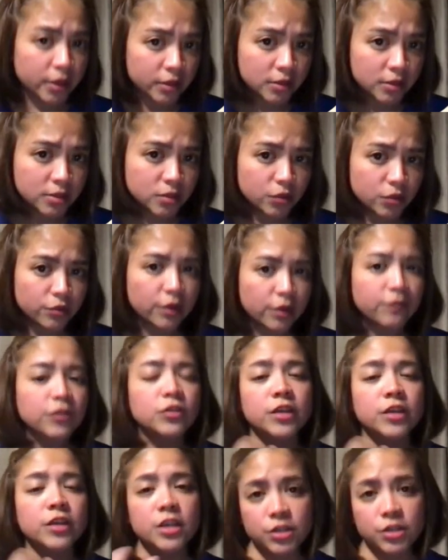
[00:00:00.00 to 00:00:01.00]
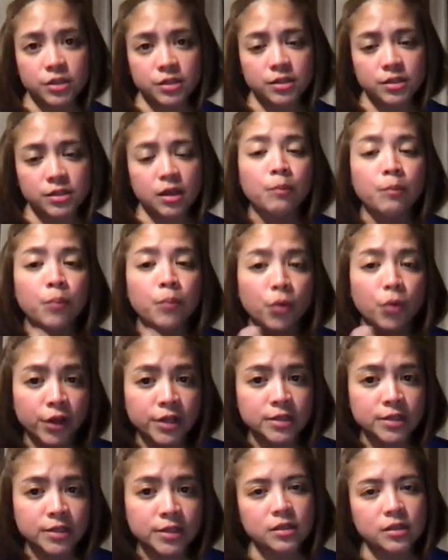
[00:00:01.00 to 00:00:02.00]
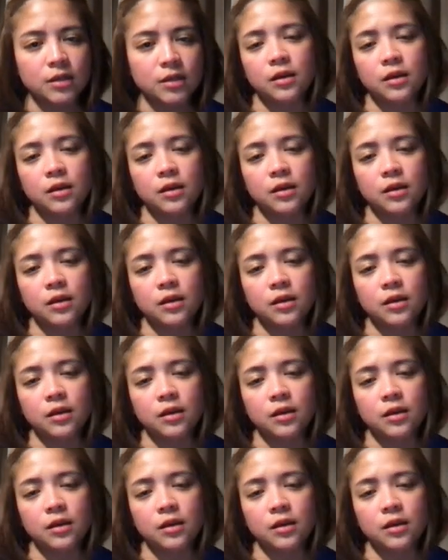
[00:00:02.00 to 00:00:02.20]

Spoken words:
or refutations are points